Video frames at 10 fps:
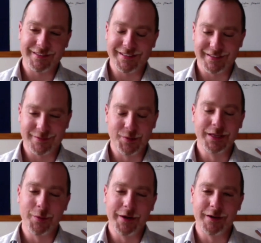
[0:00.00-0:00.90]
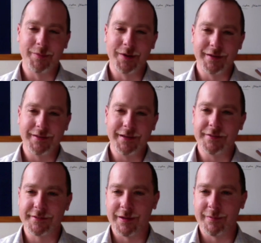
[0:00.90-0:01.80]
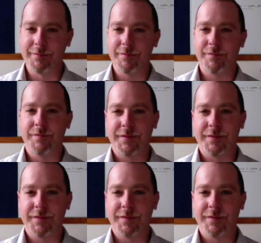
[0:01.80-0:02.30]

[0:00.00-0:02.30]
this is really weird, but some